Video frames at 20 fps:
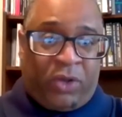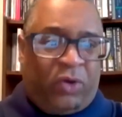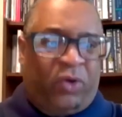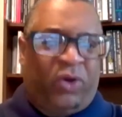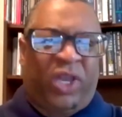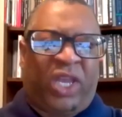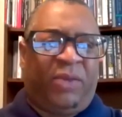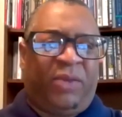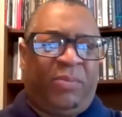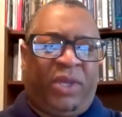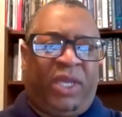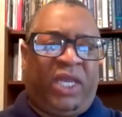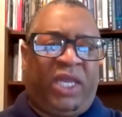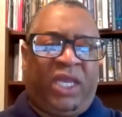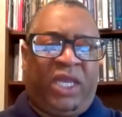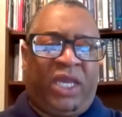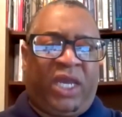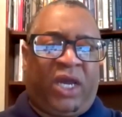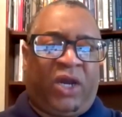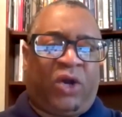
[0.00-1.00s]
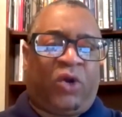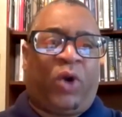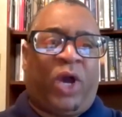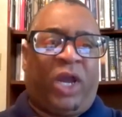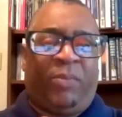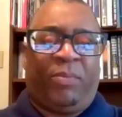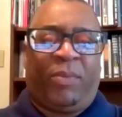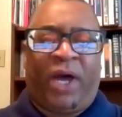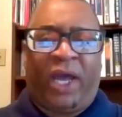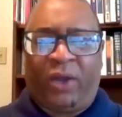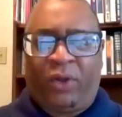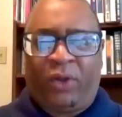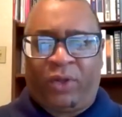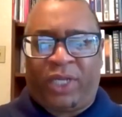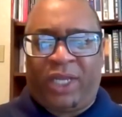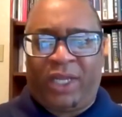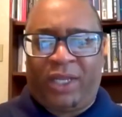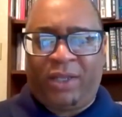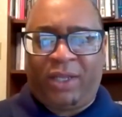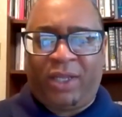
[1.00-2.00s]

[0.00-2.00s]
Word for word: or he could be uh, quite mild.